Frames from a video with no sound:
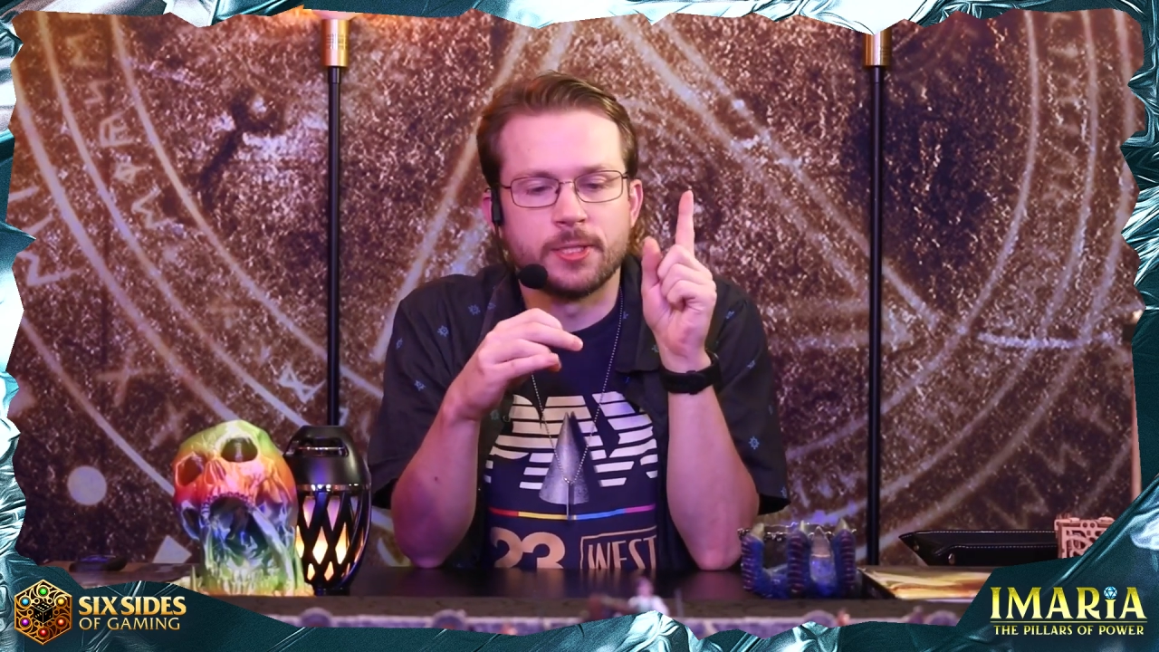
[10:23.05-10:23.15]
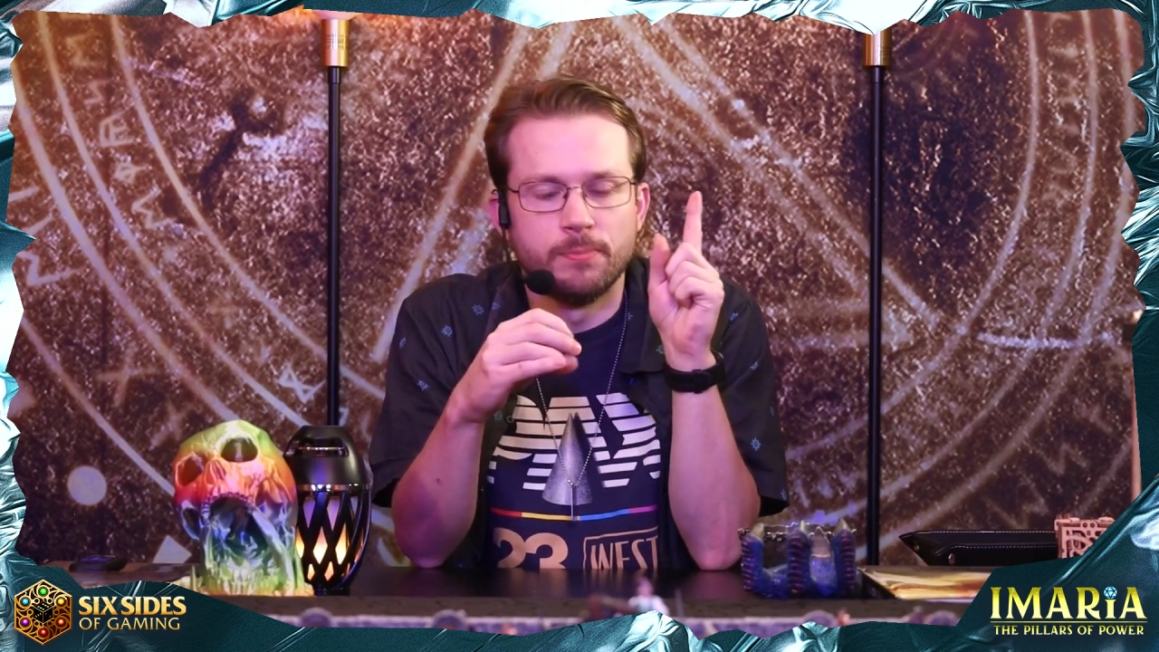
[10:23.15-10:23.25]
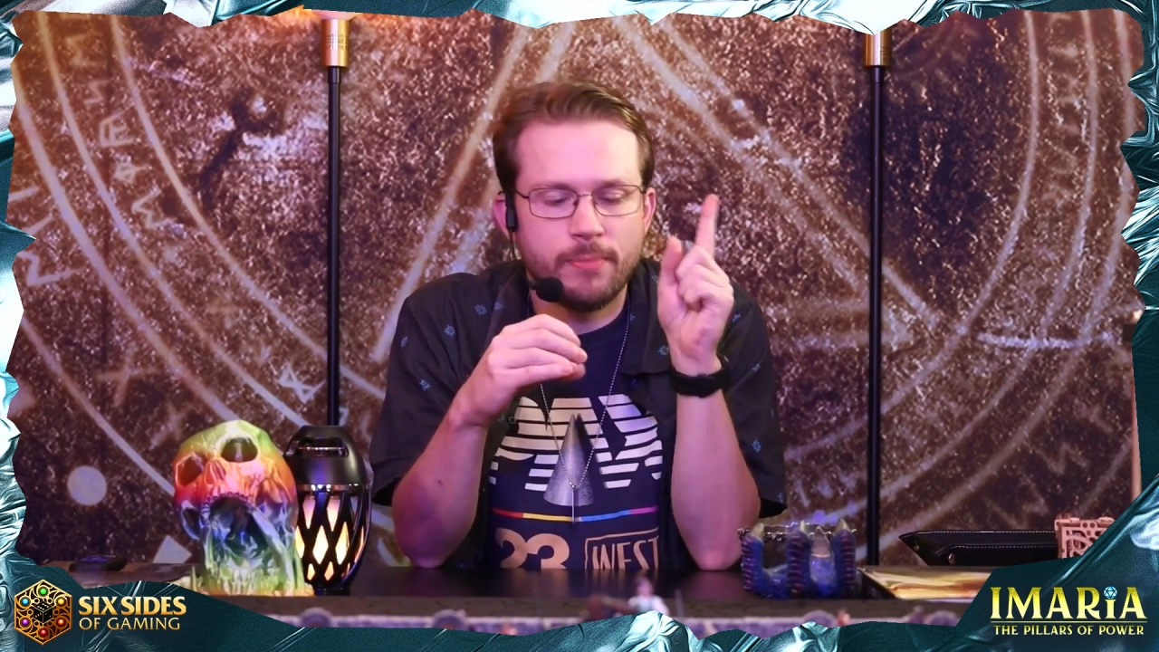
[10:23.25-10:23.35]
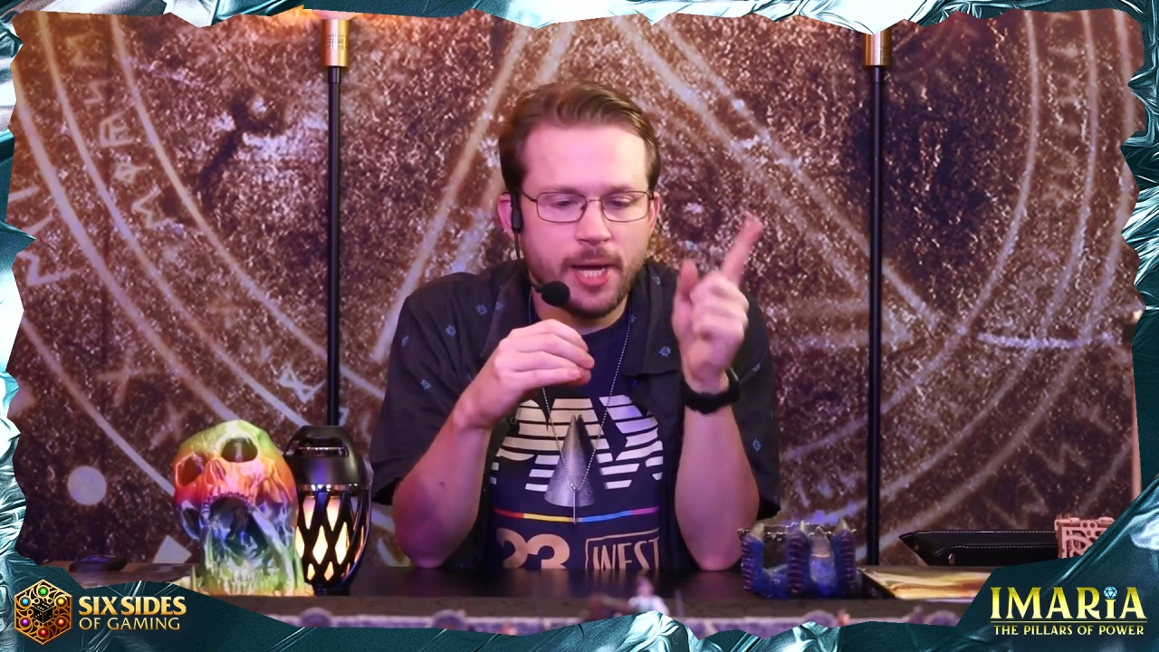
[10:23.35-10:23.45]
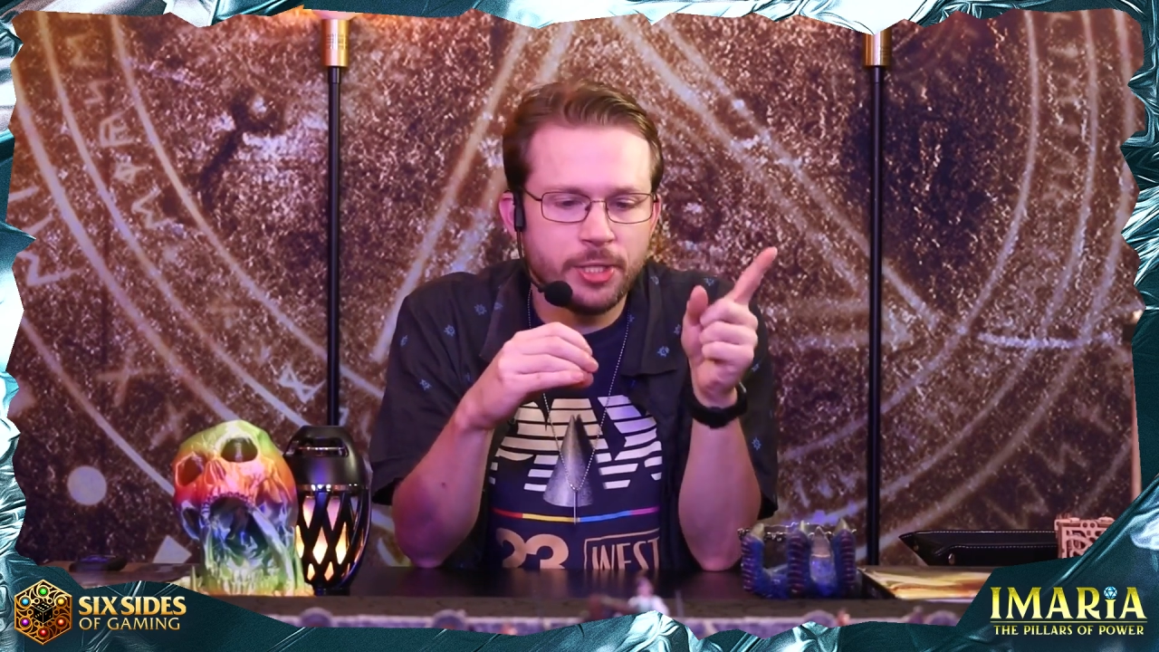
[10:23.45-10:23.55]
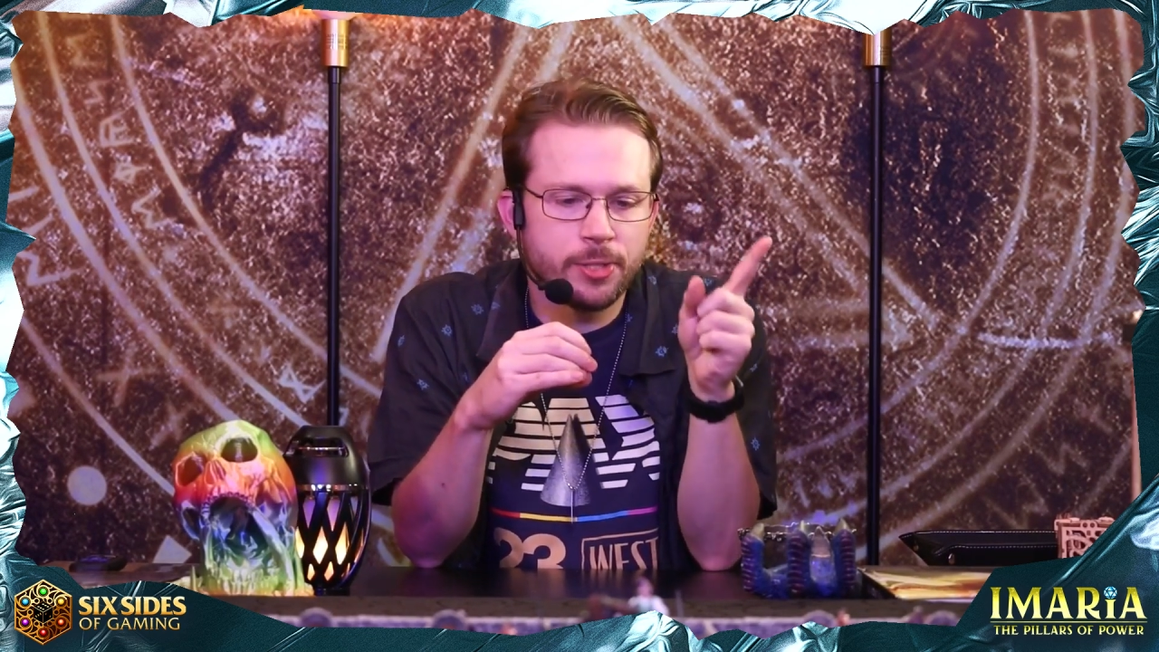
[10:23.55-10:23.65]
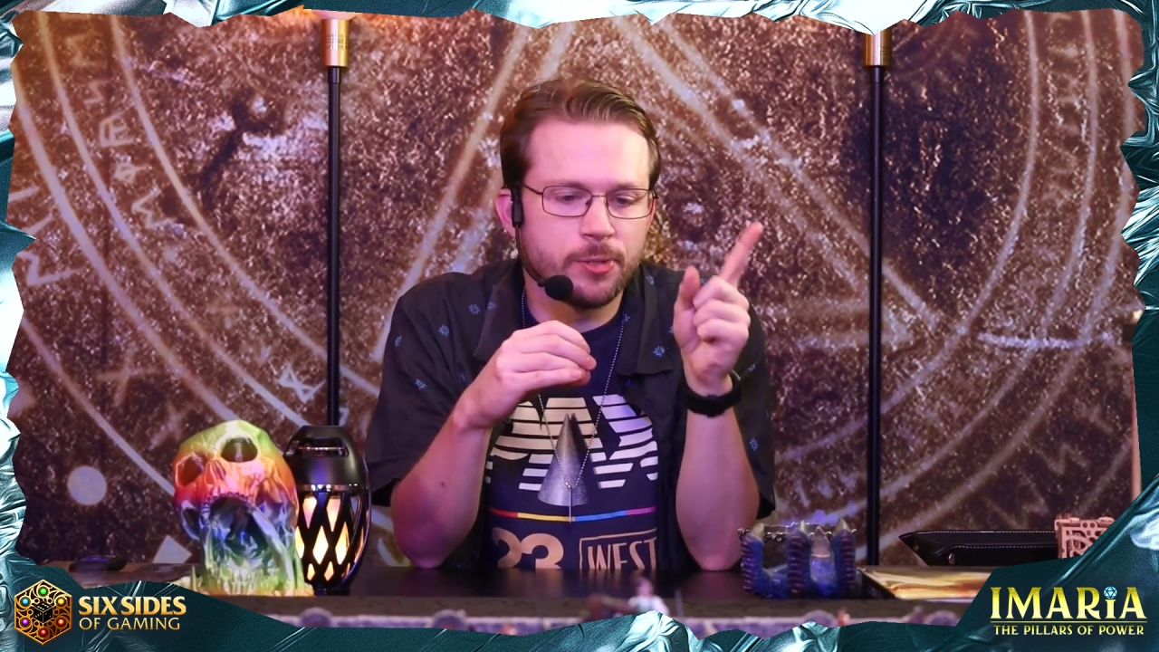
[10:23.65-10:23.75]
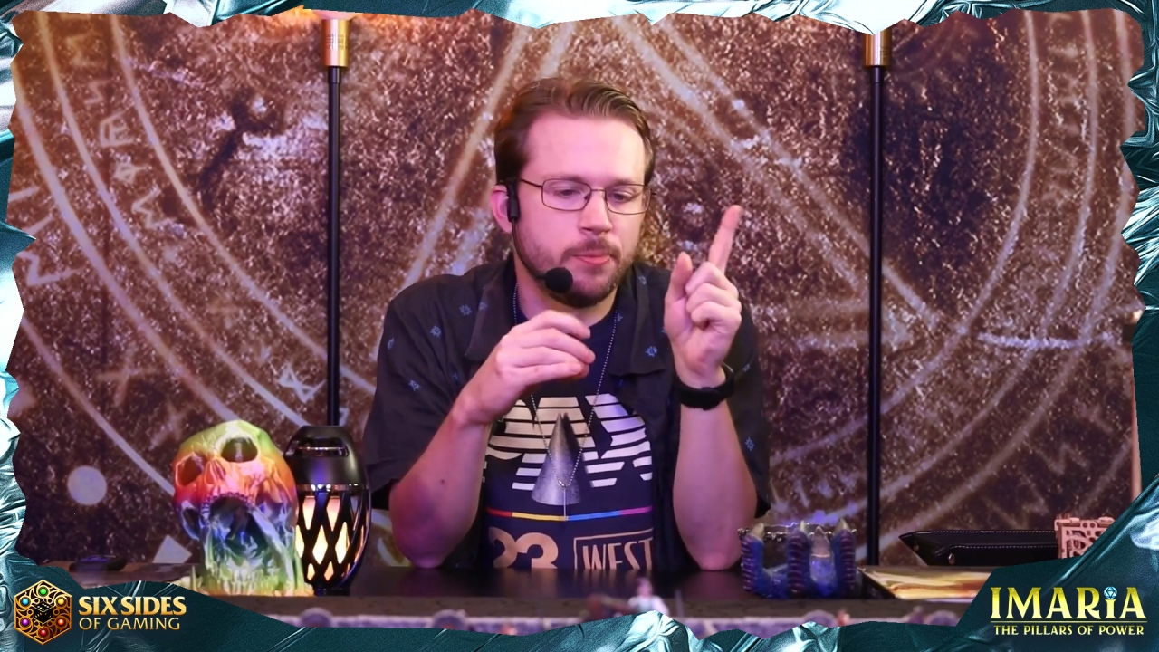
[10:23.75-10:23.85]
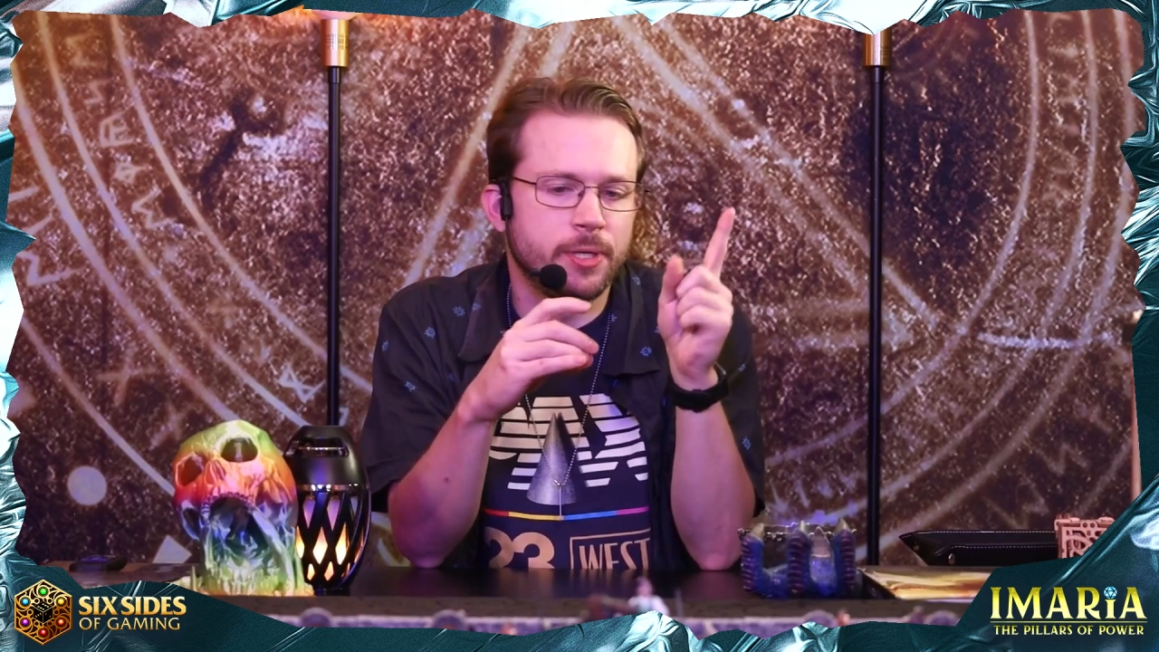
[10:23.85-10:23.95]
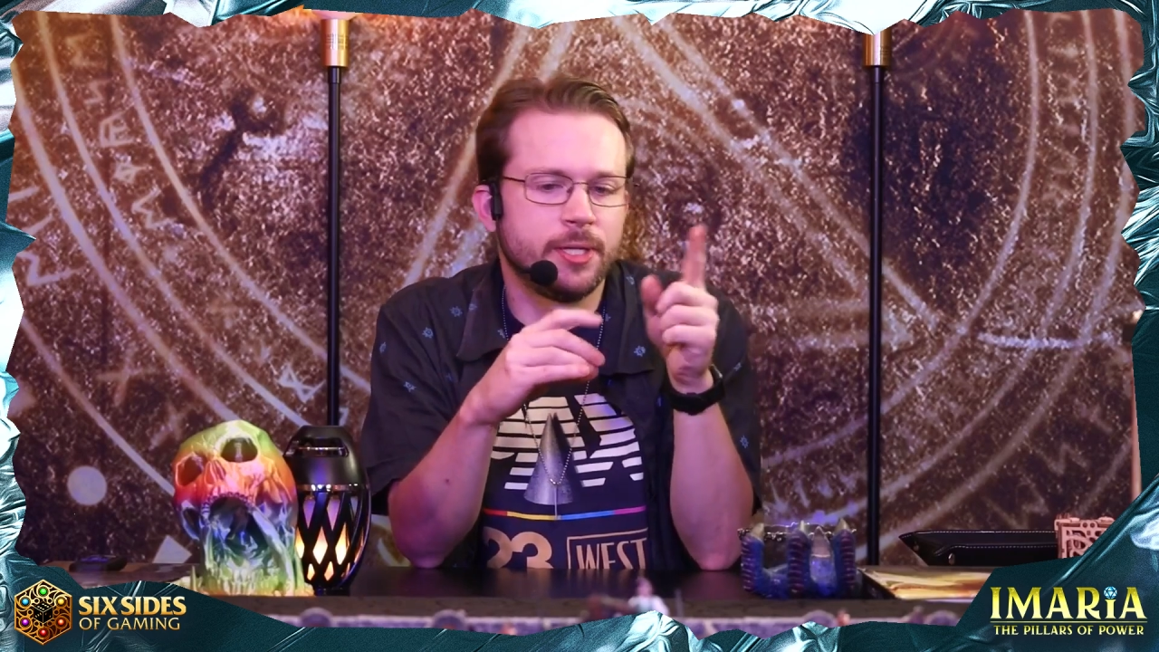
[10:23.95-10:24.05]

magical, but time.